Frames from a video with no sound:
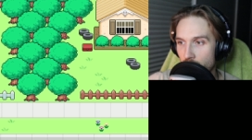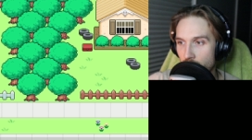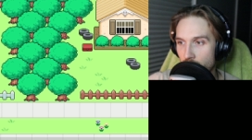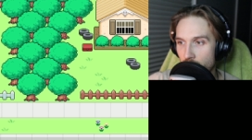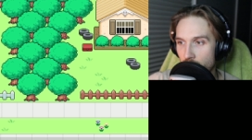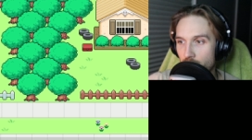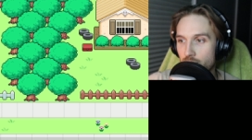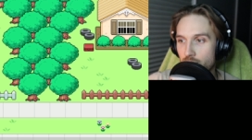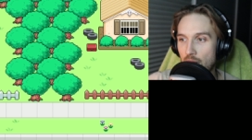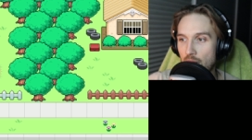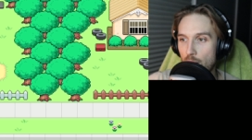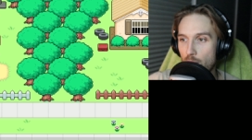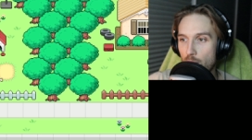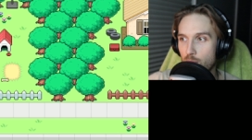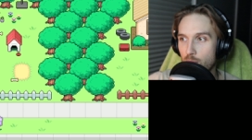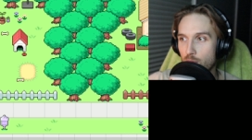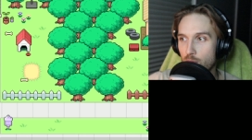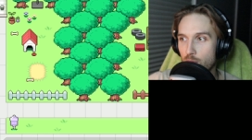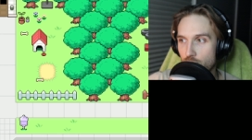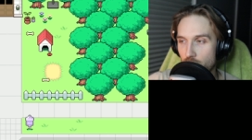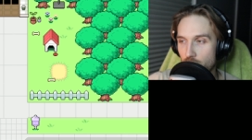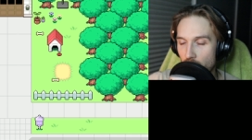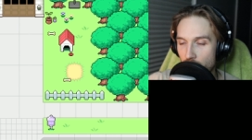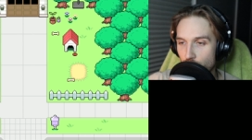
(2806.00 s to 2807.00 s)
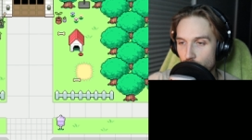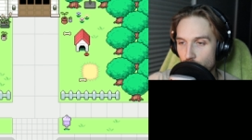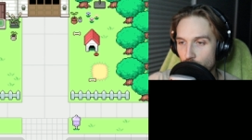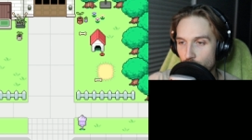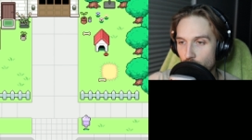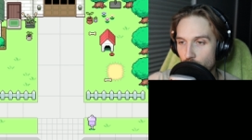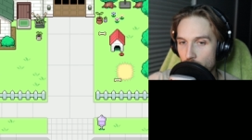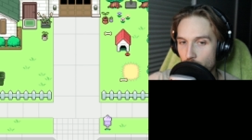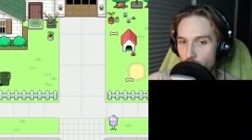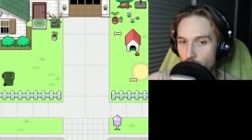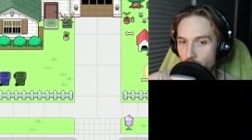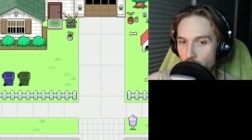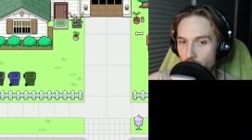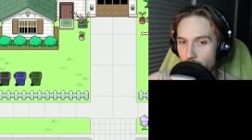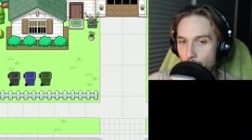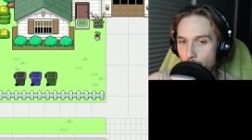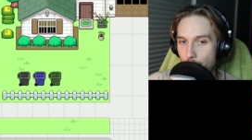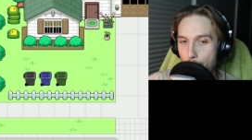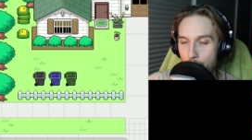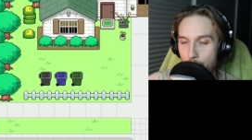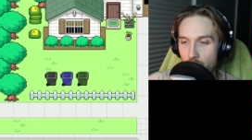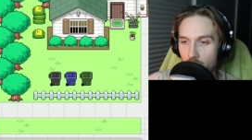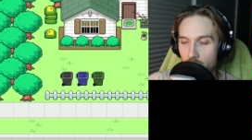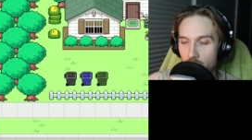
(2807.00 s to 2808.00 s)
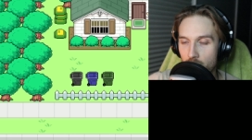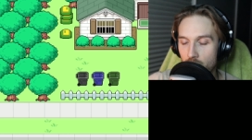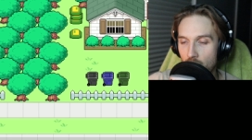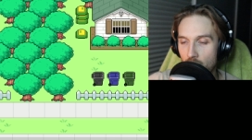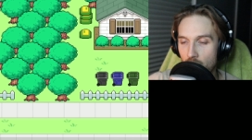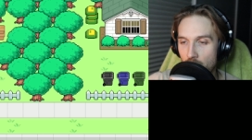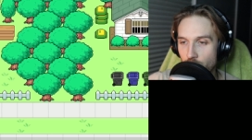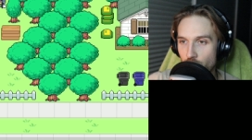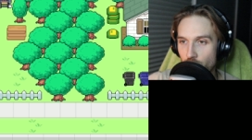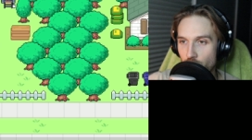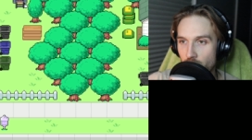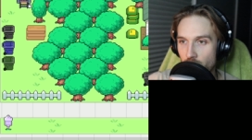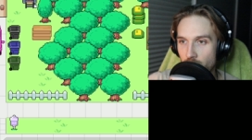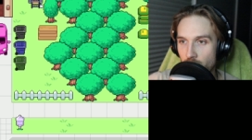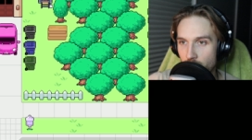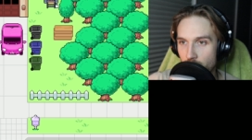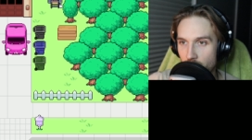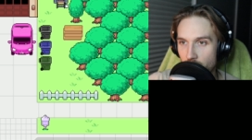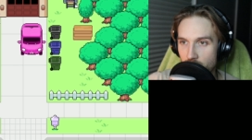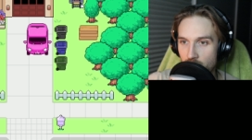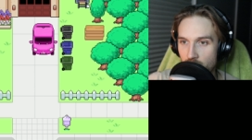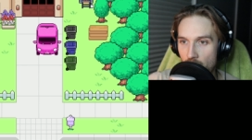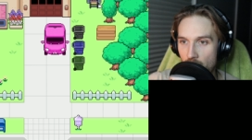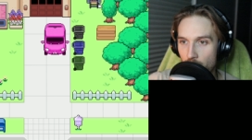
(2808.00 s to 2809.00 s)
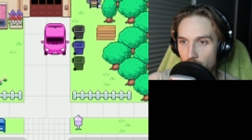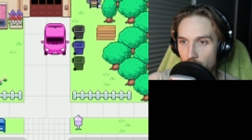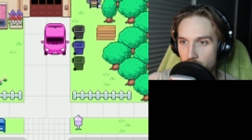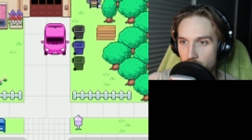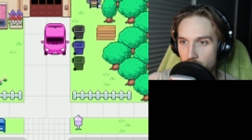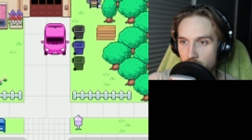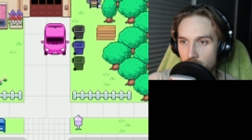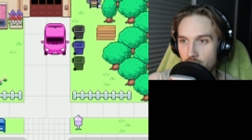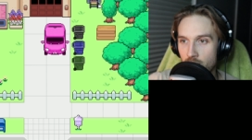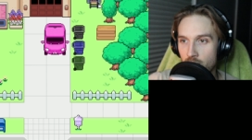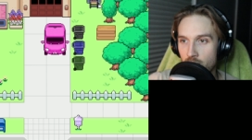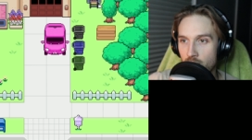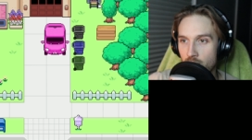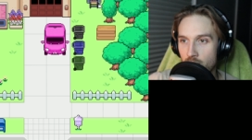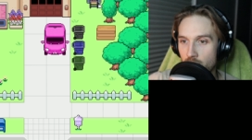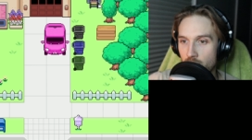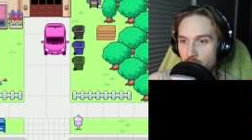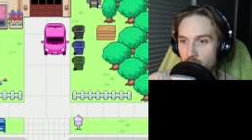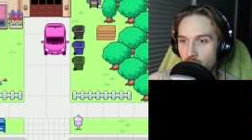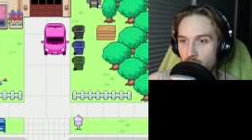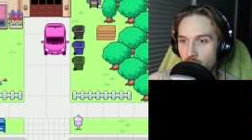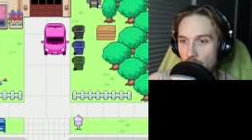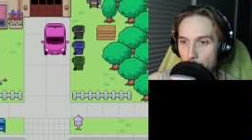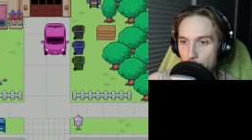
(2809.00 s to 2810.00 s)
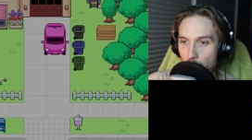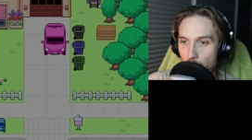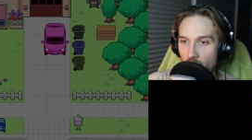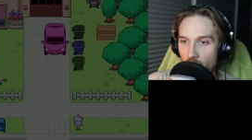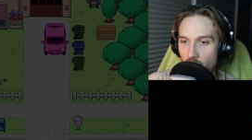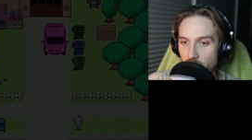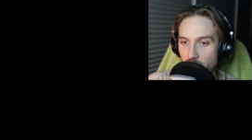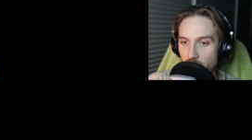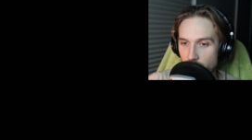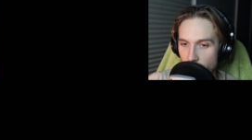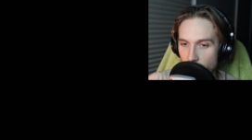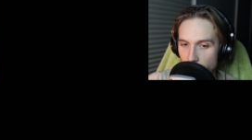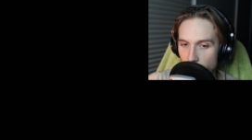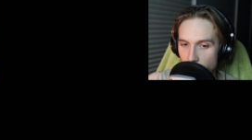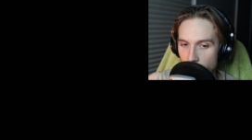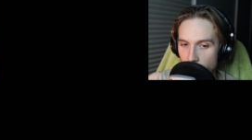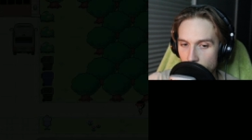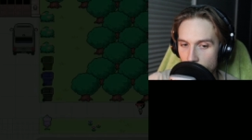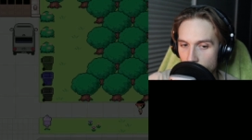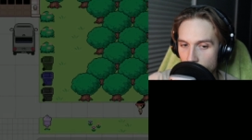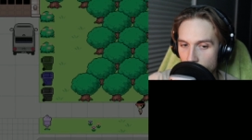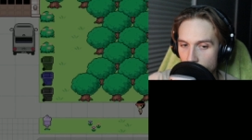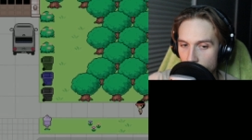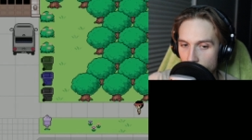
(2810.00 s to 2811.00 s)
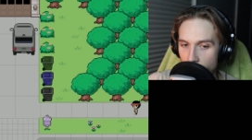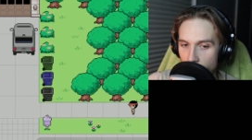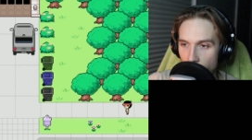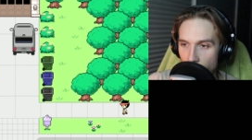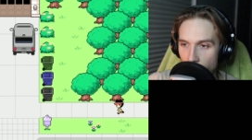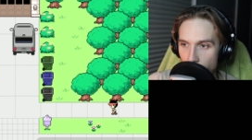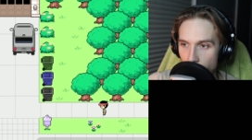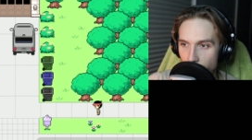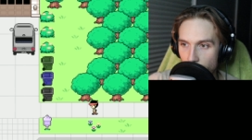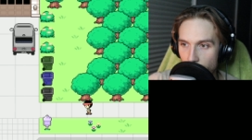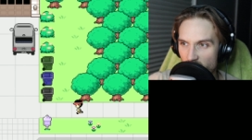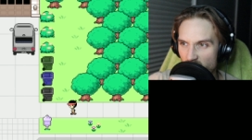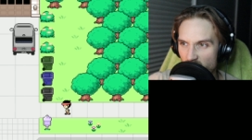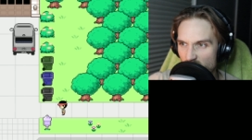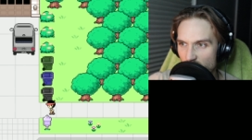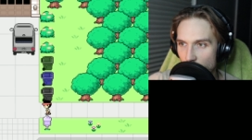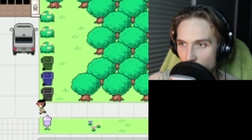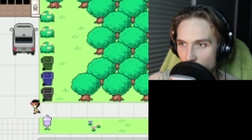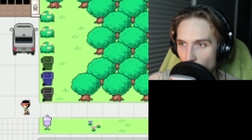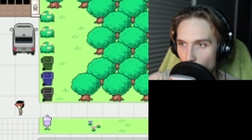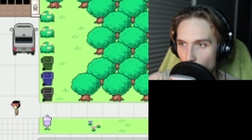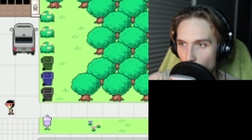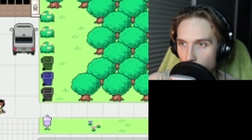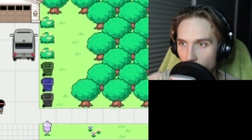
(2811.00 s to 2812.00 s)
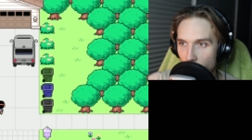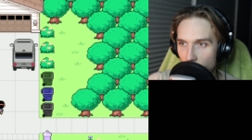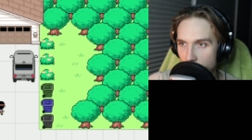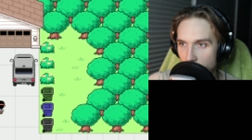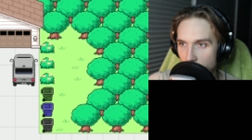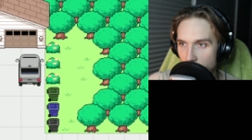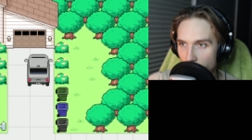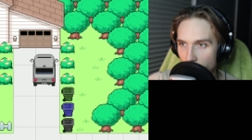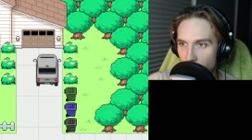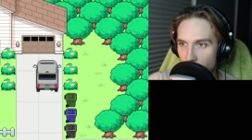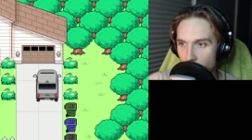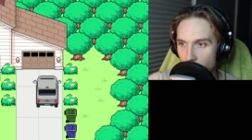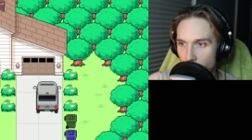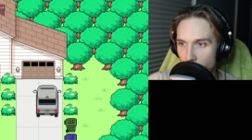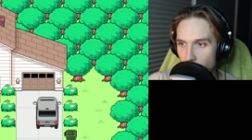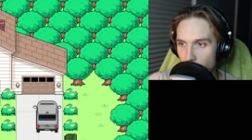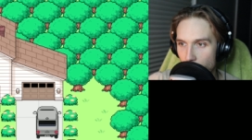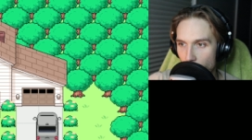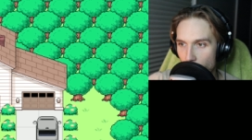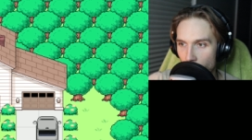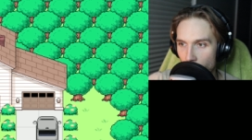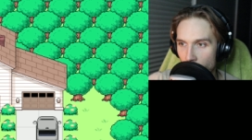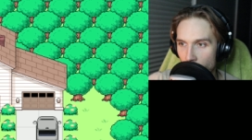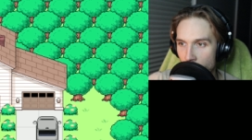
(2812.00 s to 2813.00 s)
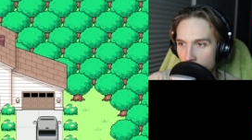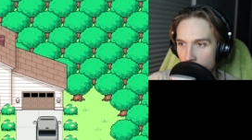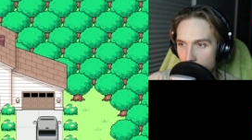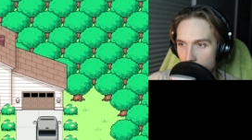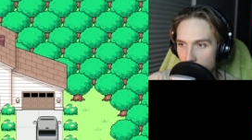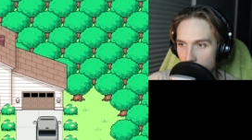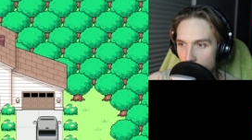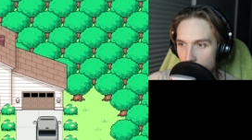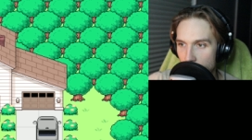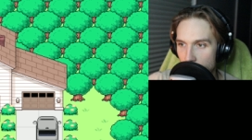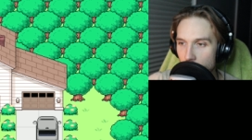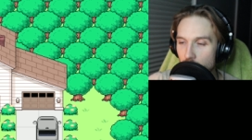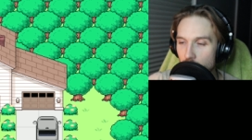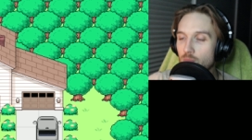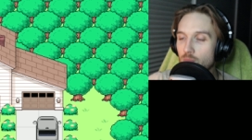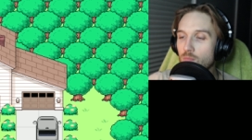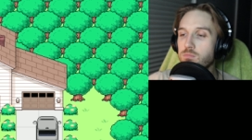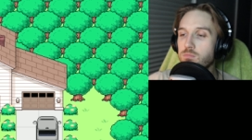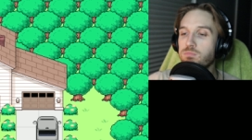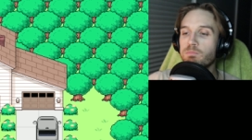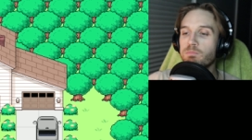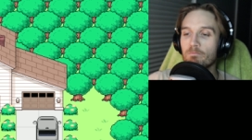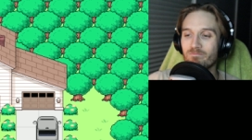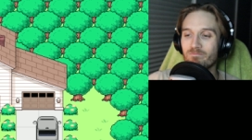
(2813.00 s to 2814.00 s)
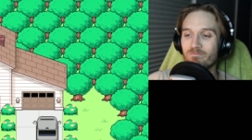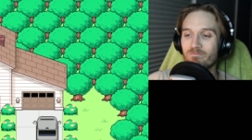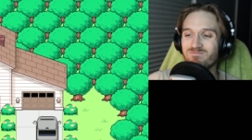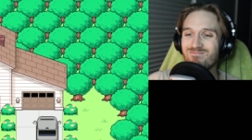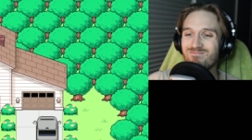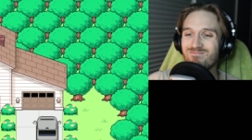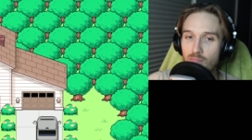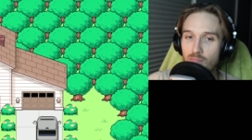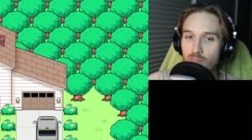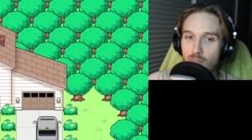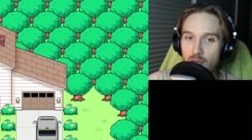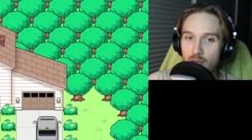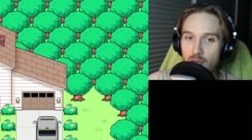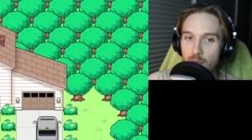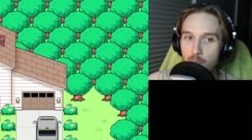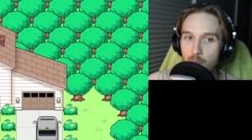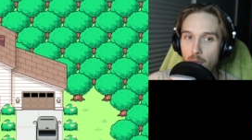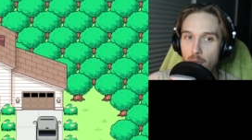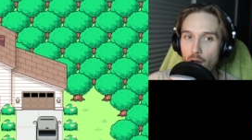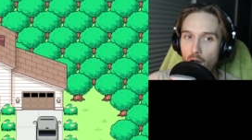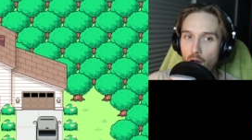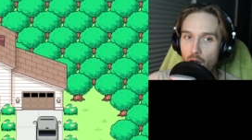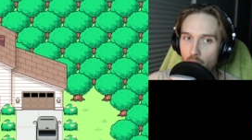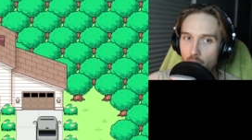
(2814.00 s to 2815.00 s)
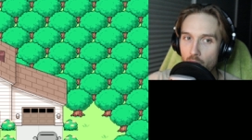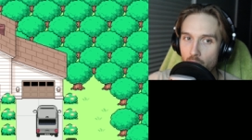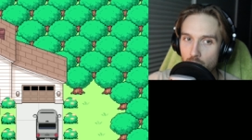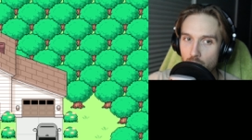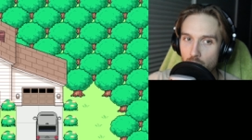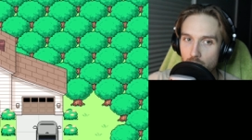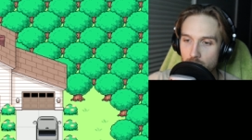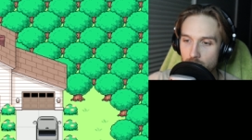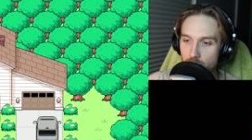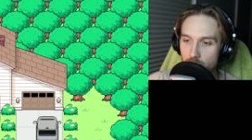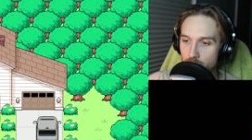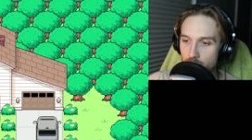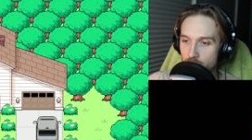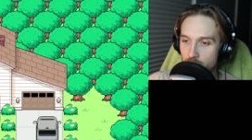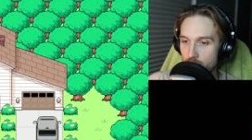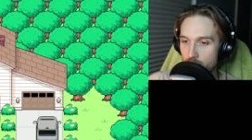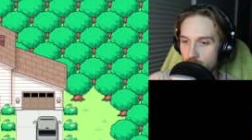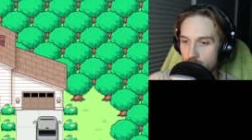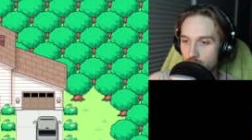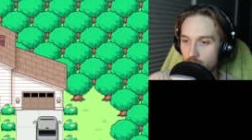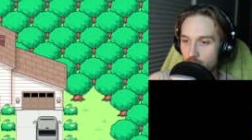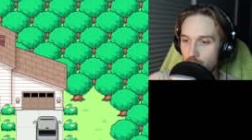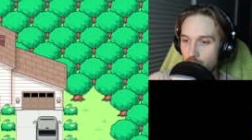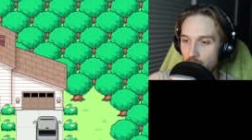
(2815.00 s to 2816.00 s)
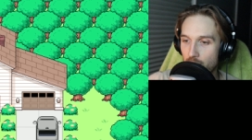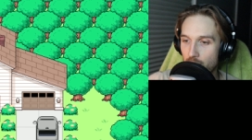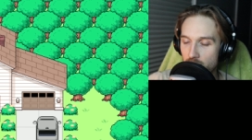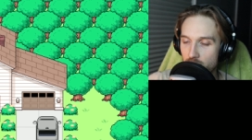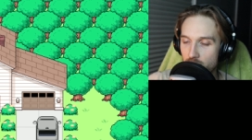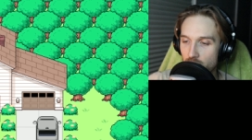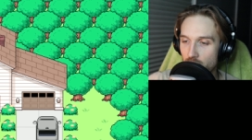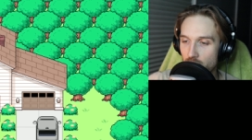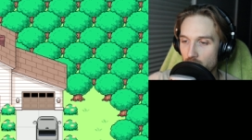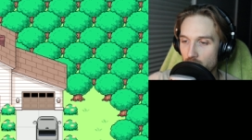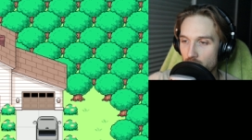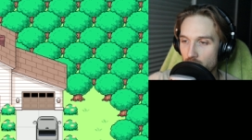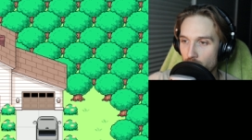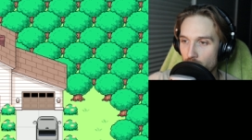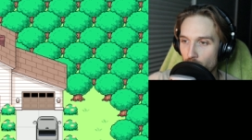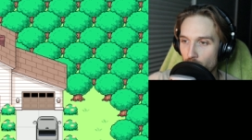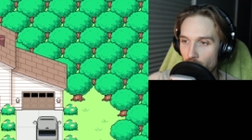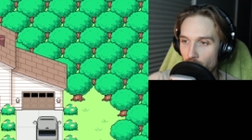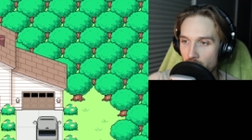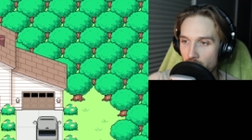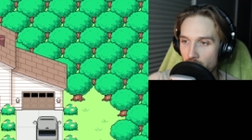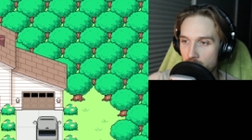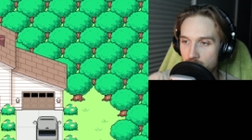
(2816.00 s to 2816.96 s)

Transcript: Flower bush lined driveway. Gotcha. It's that one. I'm positive. I'm fucking so positive. Come here. Mean bong. Pizza delivery.